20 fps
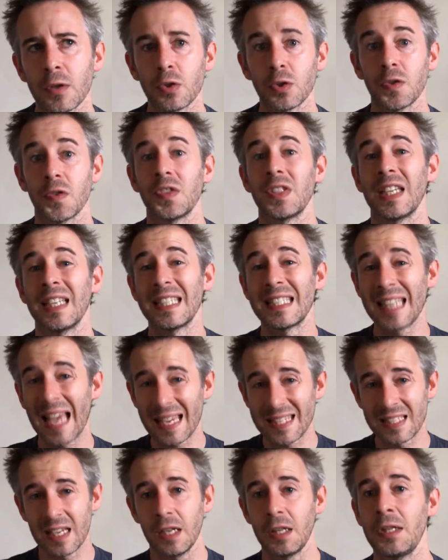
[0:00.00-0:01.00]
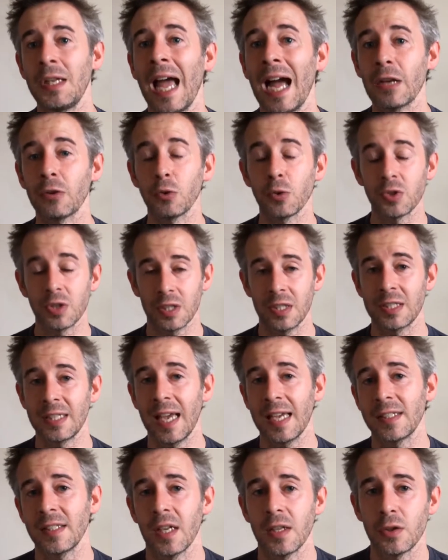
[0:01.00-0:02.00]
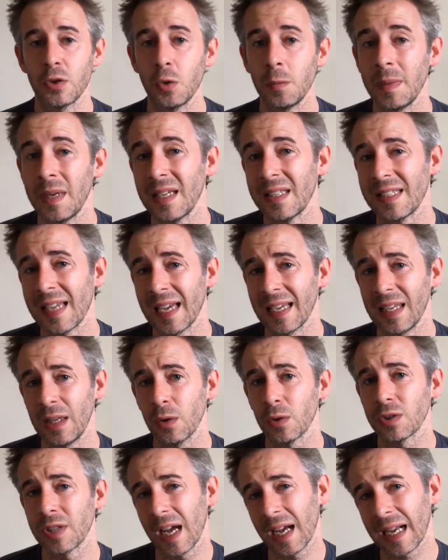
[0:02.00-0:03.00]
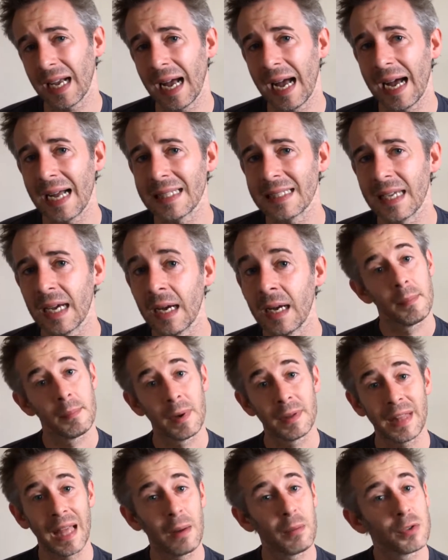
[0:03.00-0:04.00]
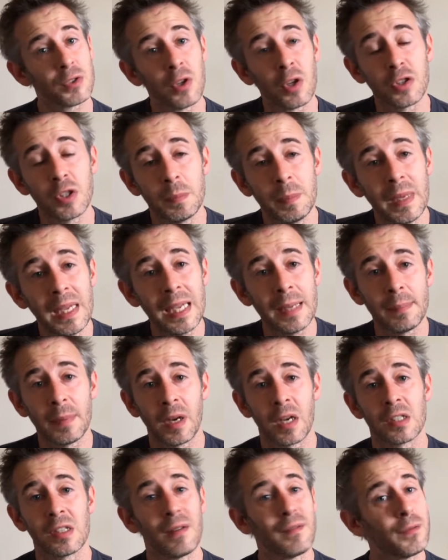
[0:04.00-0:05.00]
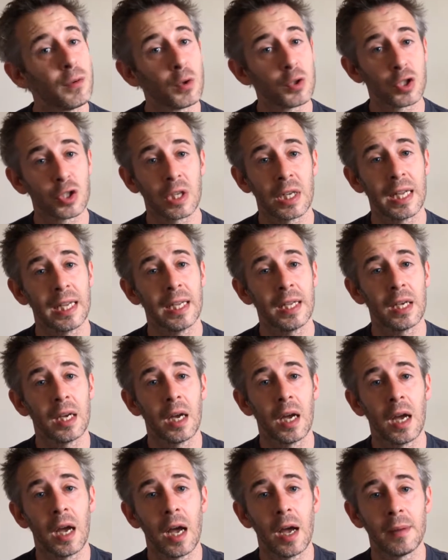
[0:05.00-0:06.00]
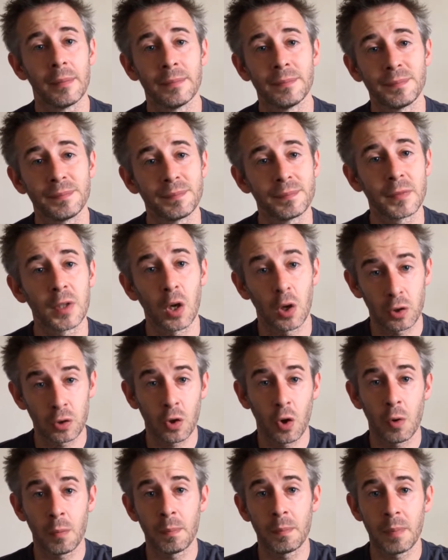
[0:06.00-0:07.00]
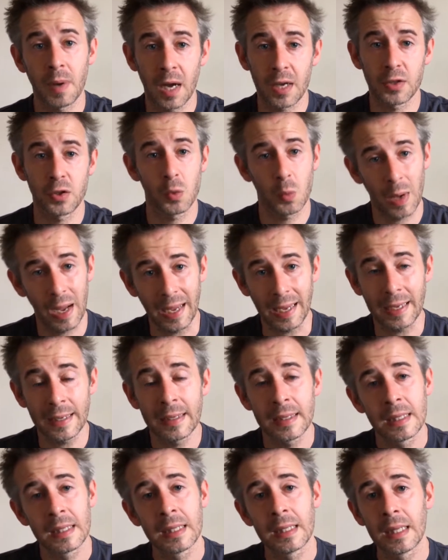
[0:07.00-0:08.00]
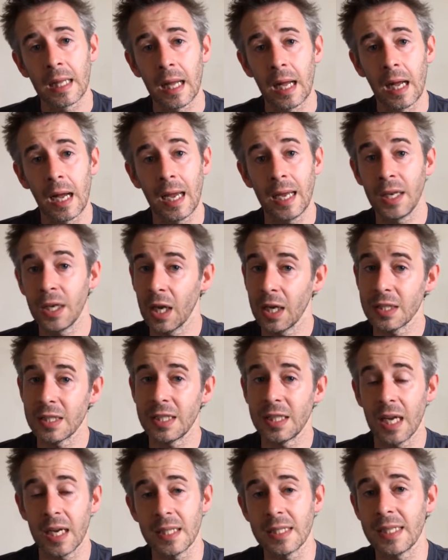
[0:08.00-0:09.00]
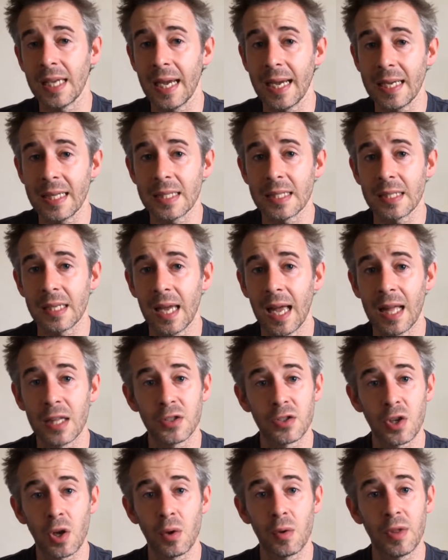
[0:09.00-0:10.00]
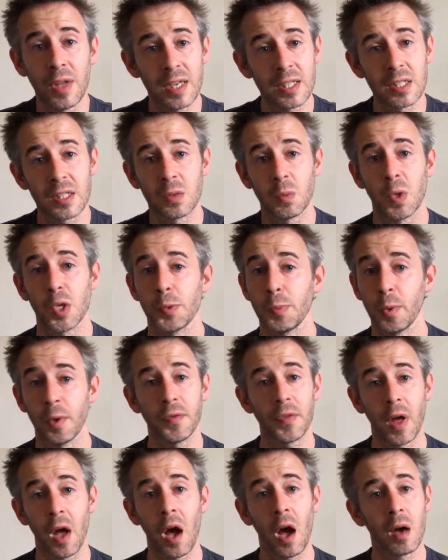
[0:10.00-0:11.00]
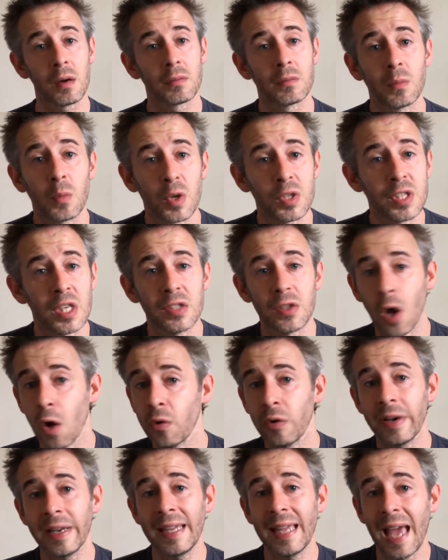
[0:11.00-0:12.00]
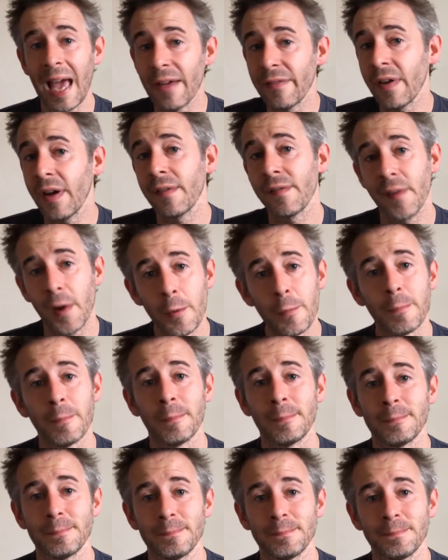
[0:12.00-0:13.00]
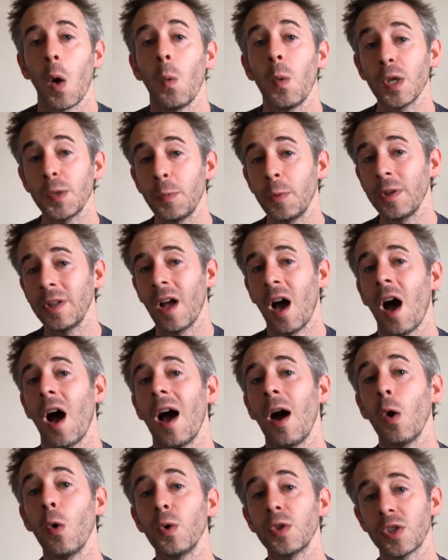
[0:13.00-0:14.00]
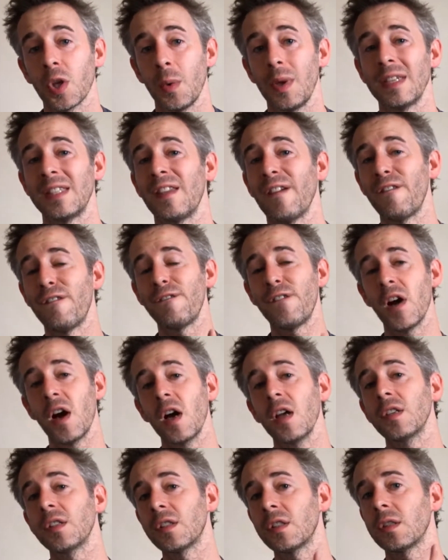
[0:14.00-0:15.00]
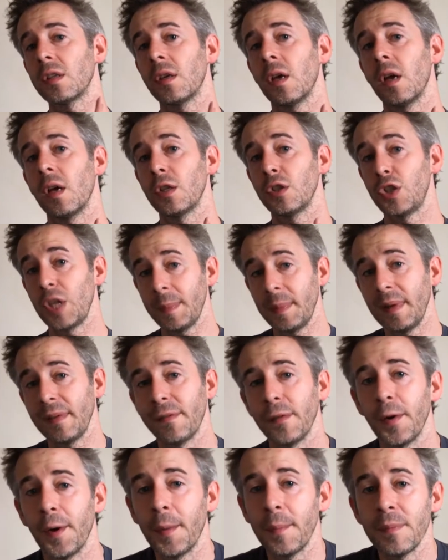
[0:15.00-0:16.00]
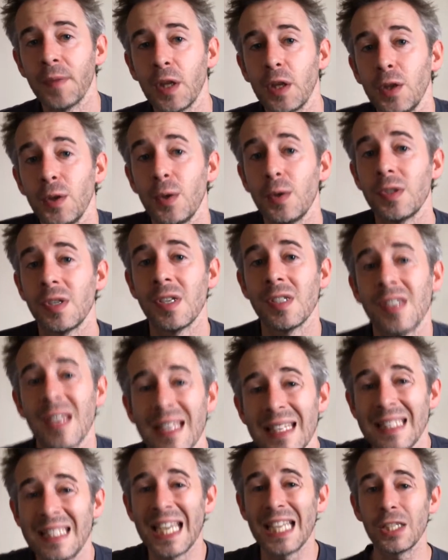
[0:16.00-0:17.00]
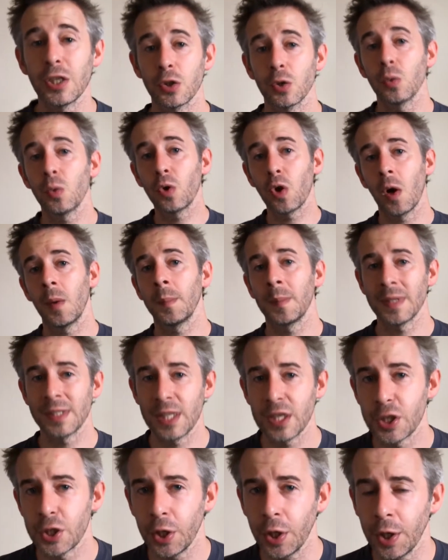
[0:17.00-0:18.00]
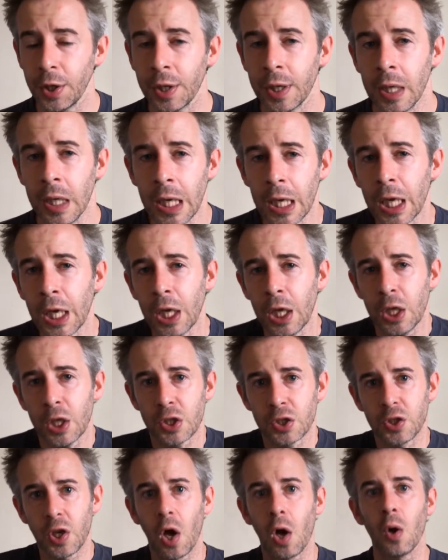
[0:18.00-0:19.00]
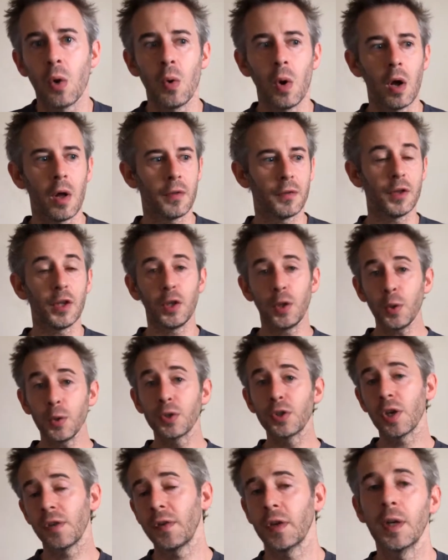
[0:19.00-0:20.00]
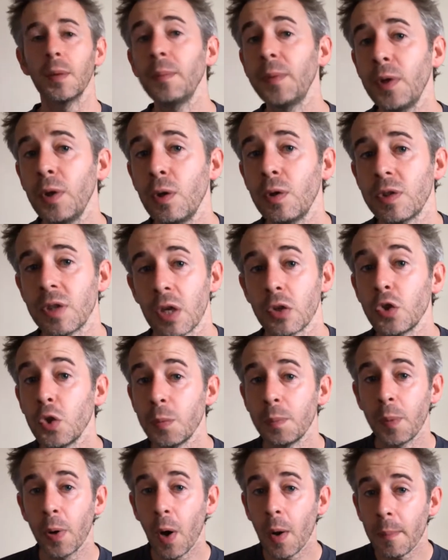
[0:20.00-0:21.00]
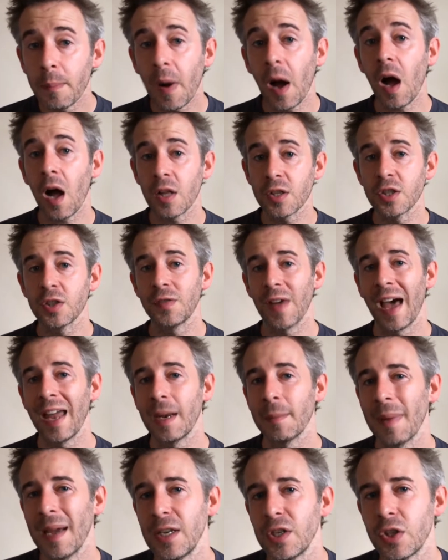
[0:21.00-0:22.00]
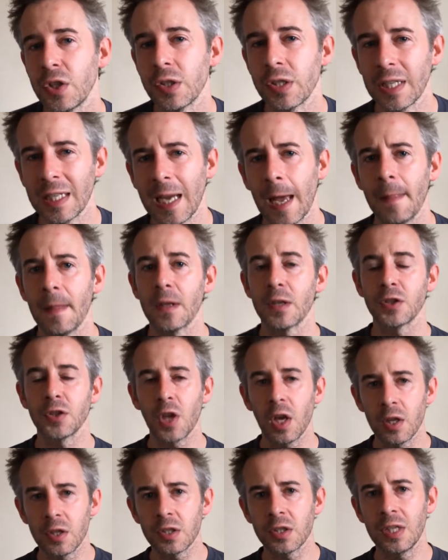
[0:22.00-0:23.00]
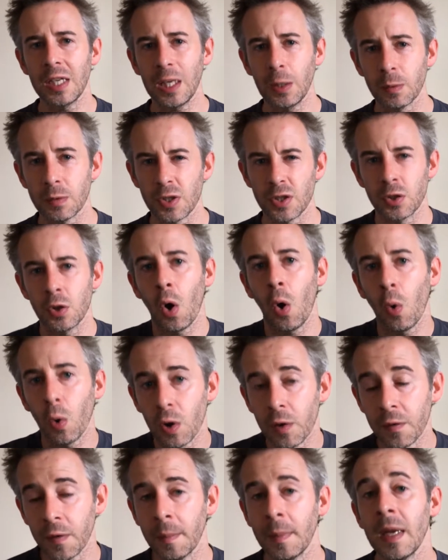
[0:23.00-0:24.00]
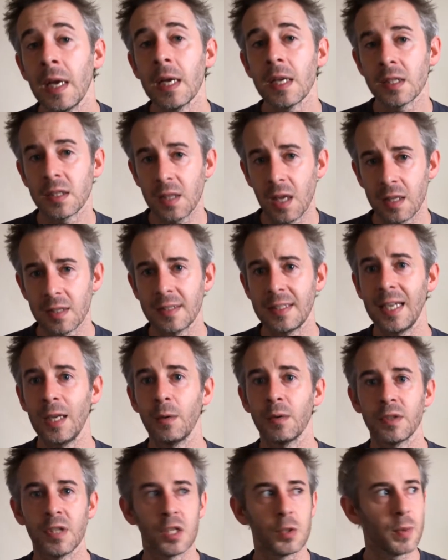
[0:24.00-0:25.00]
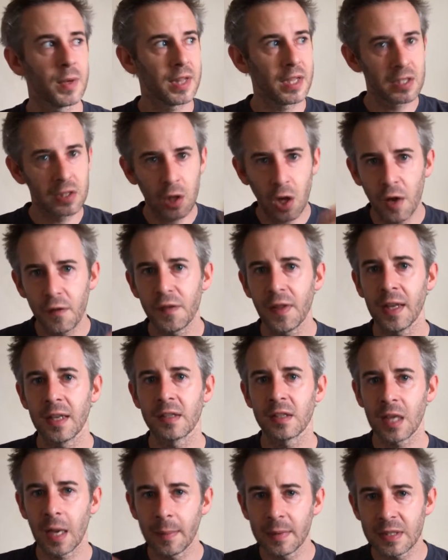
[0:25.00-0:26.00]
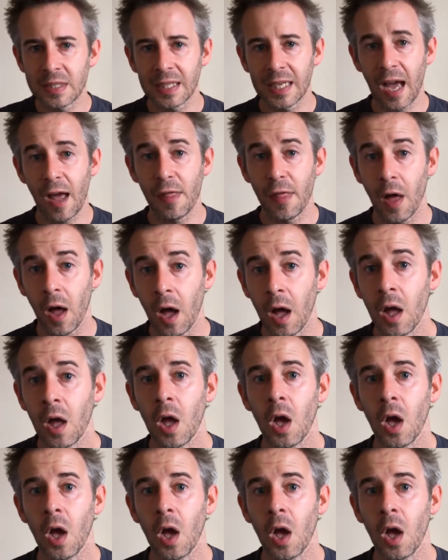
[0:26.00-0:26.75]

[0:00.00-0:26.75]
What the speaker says: sort of successor, natural successor to Miyazaki or Takahata, but that was not to be because unfortunately Kondo passed away in 1998, and so this, Whisper of the Heart, was his only ever film. Whisper in the Heart also is the first Ghibli film that uses digital composition. So the use of a computer to put parts of animation together, certain sequences, not all of them, certain sequences where there's a lot of things coming together